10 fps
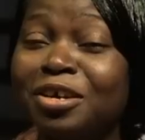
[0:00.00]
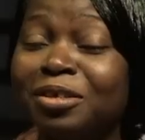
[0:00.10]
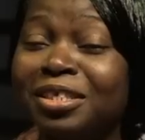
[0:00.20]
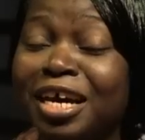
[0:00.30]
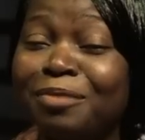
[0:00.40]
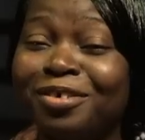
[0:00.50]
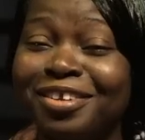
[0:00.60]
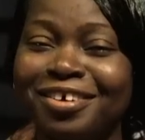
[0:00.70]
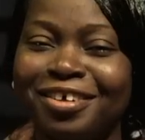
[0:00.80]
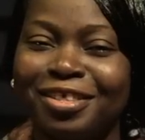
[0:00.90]
your time
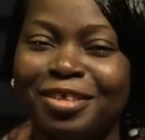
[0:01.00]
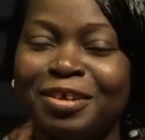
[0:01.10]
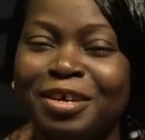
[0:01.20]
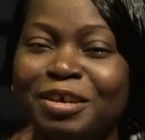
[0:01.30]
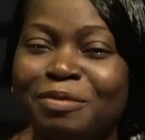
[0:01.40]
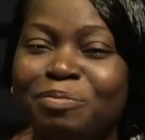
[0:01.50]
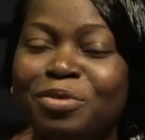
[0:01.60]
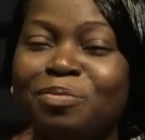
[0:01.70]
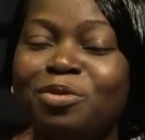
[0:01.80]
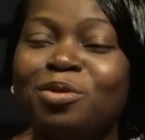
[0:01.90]
on earth,
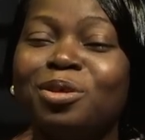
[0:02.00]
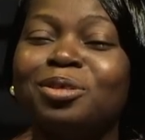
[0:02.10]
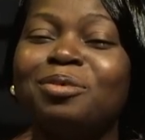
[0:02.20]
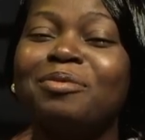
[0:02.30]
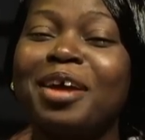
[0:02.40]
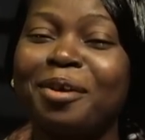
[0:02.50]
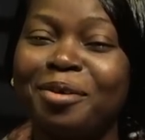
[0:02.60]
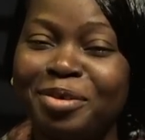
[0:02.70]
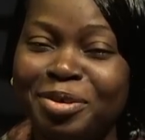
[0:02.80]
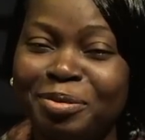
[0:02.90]
people will also
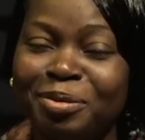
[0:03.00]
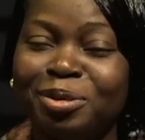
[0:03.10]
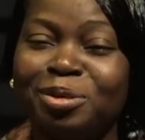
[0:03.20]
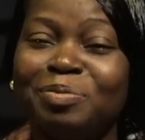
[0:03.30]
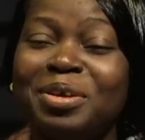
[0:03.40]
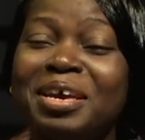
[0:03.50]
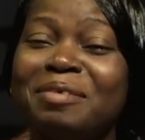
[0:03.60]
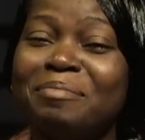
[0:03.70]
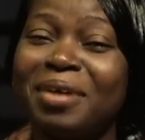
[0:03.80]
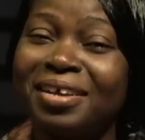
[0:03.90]
reckon you to be
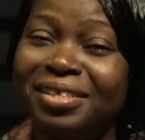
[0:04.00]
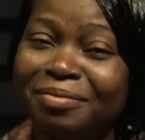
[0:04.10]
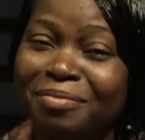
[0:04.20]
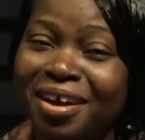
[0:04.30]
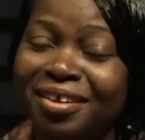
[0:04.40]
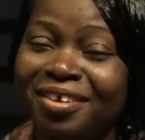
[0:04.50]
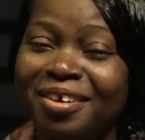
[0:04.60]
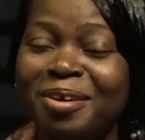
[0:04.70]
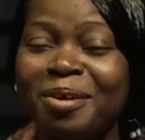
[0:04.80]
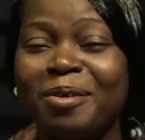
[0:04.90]
a mighty man
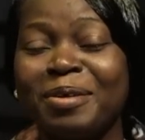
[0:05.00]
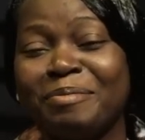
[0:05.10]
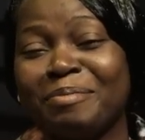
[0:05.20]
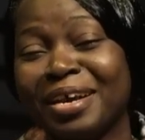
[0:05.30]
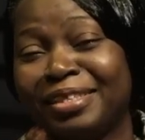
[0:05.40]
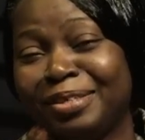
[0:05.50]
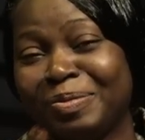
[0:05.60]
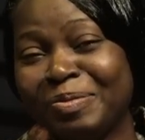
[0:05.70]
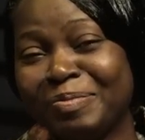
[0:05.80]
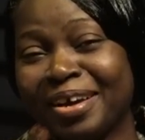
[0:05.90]
or a mighty
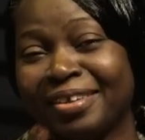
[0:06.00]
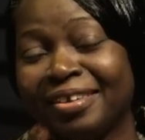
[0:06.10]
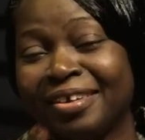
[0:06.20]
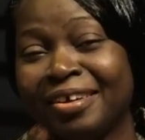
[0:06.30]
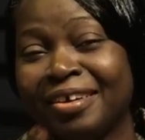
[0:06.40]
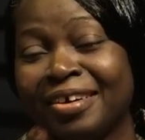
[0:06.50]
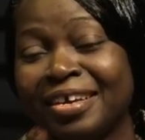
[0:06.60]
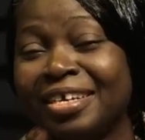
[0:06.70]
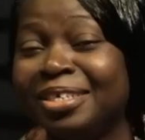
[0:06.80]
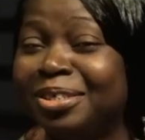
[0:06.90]
woman
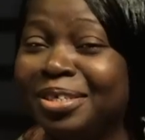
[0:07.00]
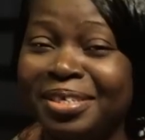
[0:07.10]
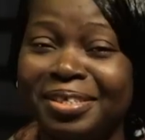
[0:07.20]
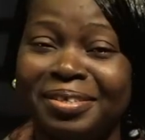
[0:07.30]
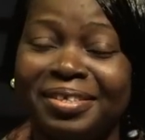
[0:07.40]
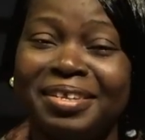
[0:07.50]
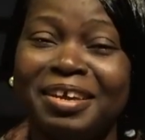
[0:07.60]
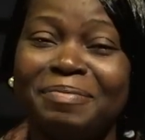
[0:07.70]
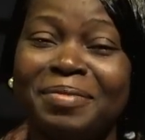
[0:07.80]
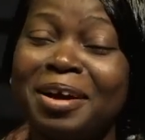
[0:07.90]
in Jesus'
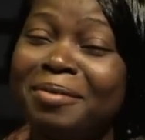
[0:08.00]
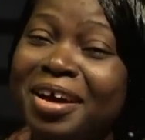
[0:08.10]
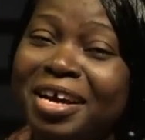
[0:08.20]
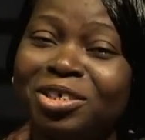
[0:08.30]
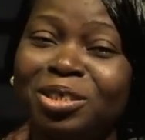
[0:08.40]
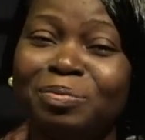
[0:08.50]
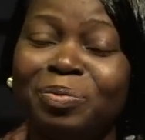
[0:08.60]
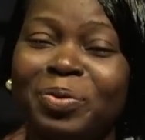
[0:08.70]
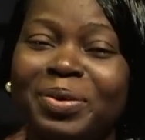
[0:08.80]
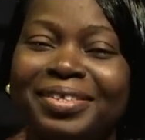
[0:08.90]
name. Our action
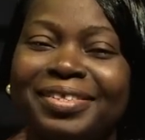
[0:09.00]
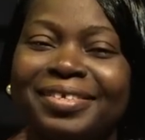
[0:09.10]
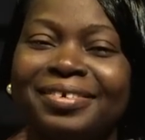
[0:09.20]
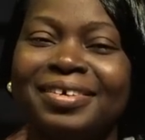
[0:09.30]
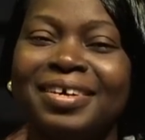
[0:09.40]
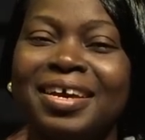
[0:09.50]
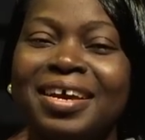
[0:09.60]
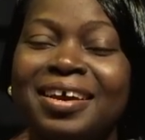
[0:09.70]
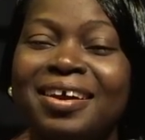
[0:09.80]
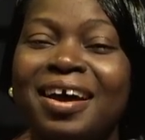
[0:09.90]
point:
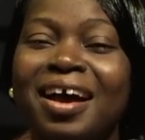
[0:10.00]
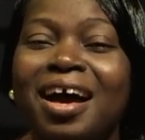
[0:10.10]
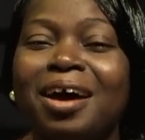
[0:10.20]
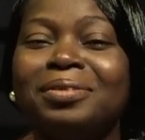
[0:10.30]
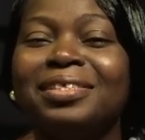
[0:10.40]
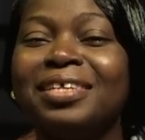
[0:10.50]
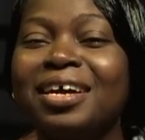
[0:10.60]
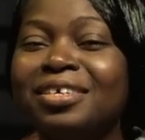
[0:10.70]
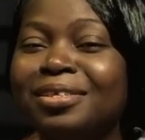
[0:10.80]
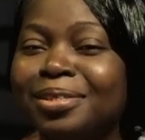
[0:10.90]

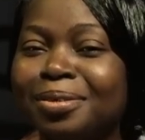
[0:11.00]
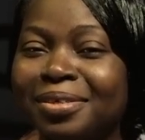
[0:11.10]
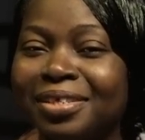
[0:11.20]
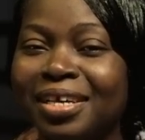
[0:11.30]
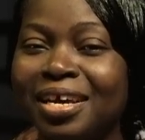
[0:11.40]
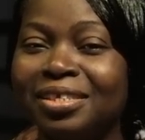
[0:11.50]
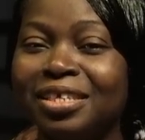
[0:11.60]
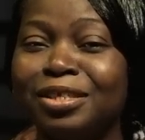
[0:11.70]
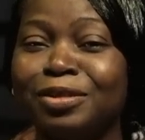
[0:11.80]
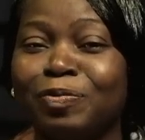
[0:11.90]
outstanding success
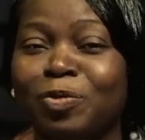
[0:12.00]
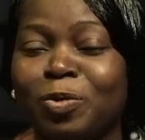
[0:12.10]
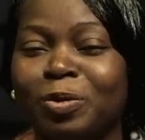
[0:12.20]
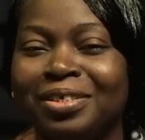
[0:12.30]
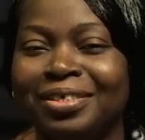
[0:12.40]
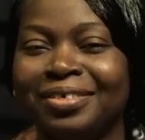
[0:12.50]
is of God,